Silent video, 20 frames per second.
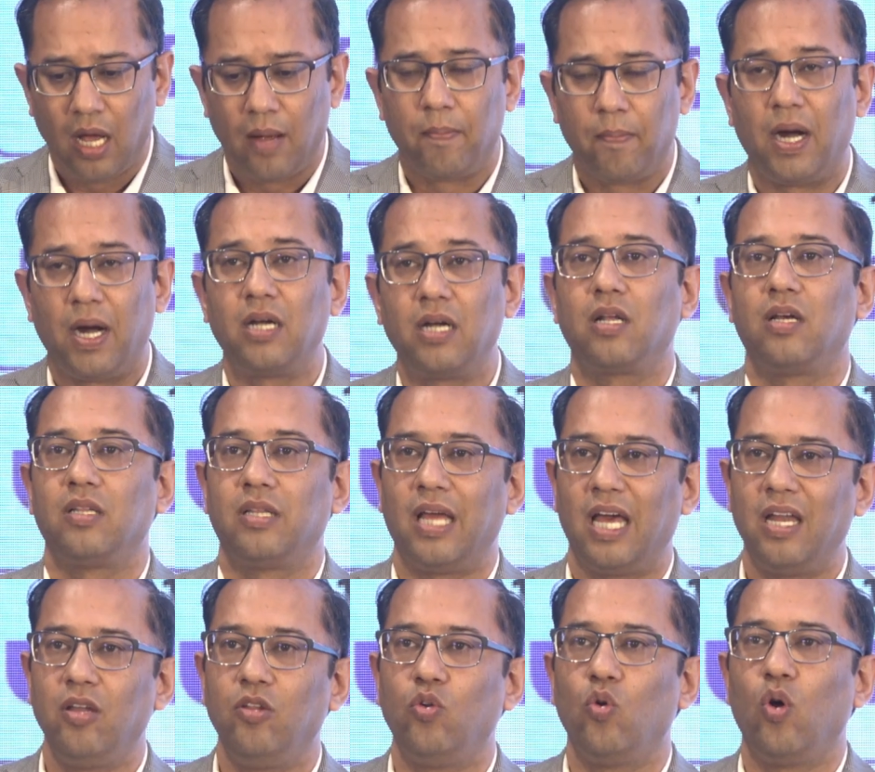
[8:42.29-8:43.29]
But
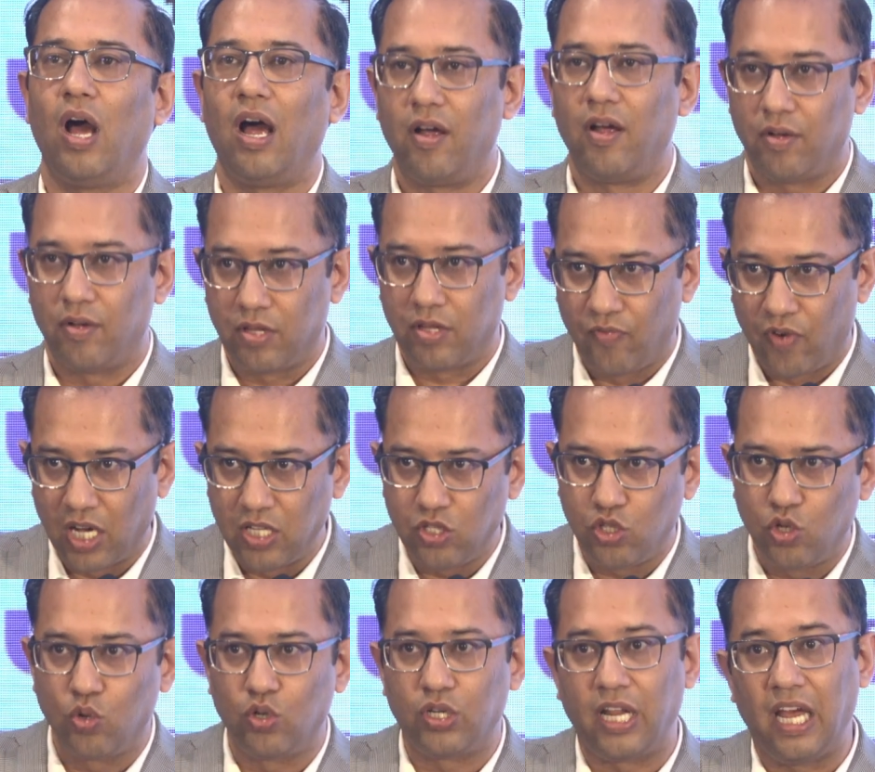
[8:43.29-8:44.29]
then once
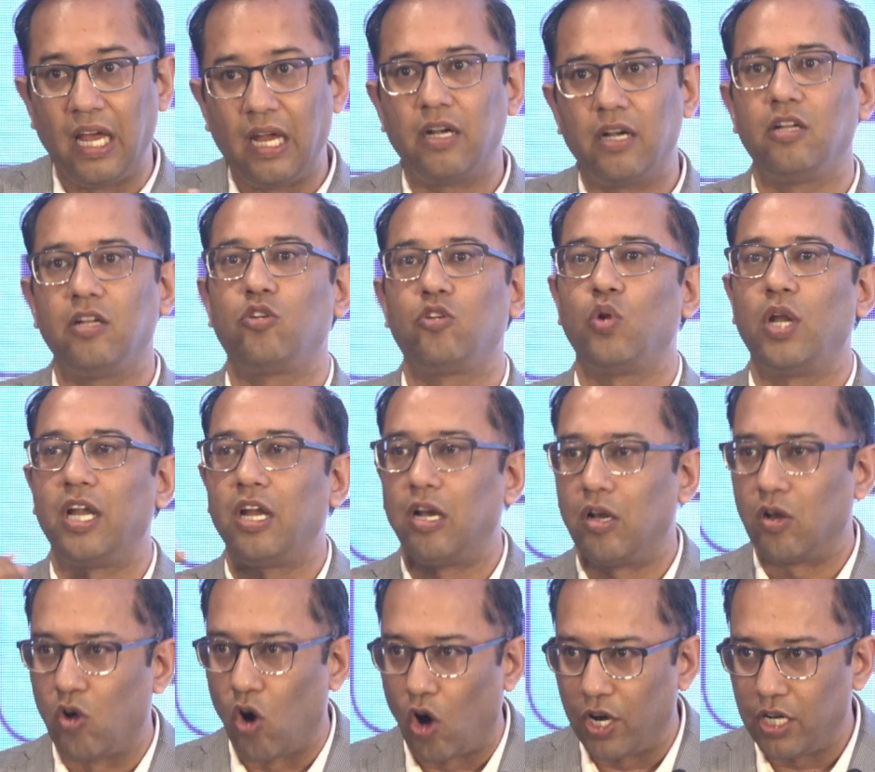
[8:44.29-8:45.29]
you take it into an
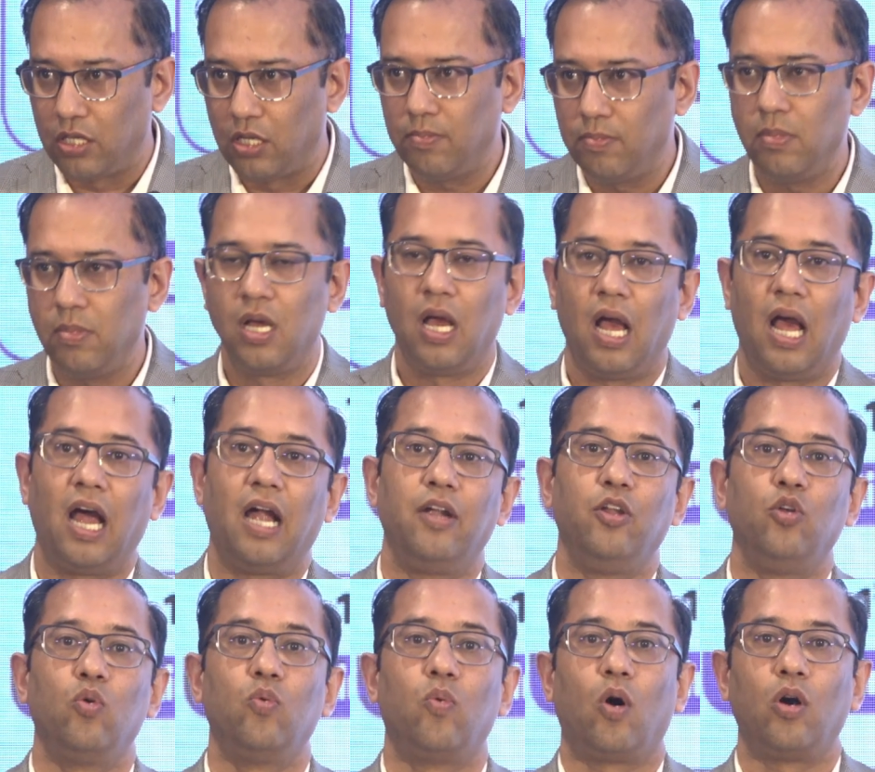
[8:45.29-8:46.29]
algorithm, and
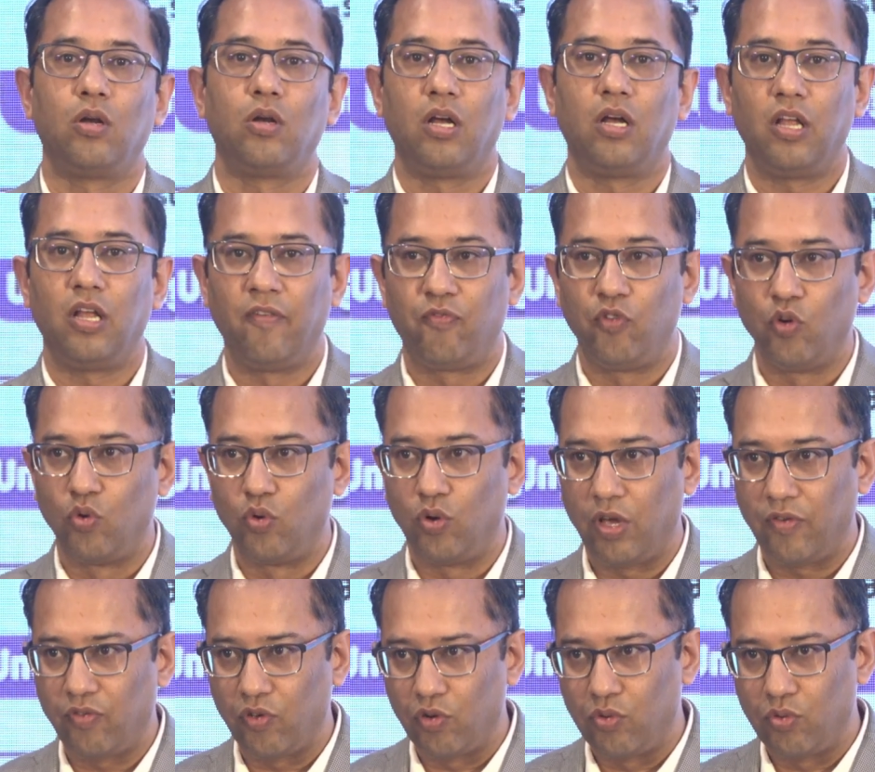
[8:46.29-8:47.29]
you want, if
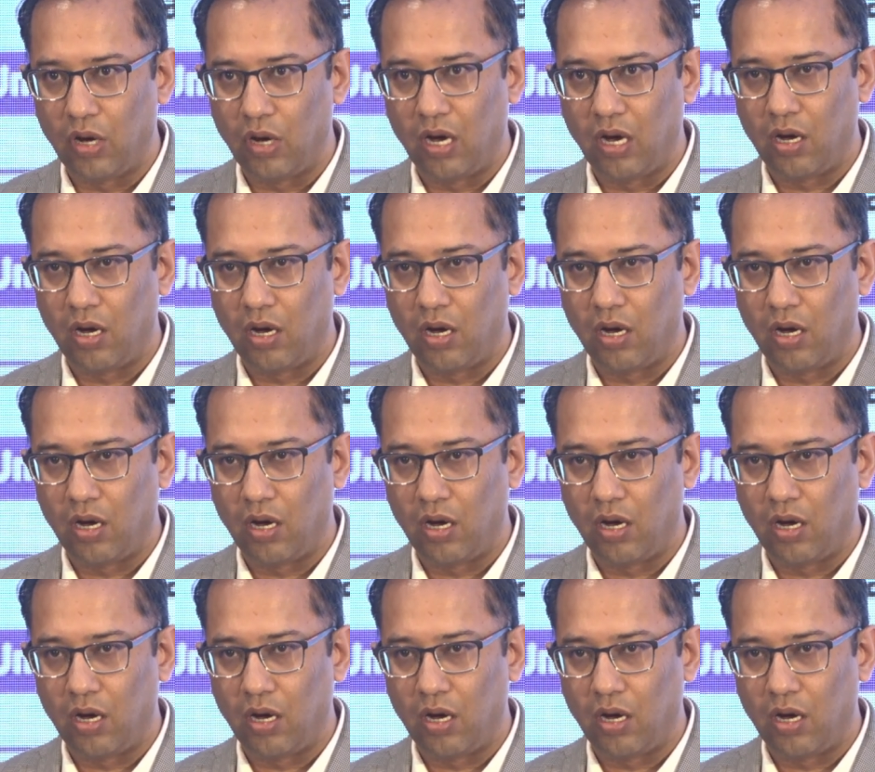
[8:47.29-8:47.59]
you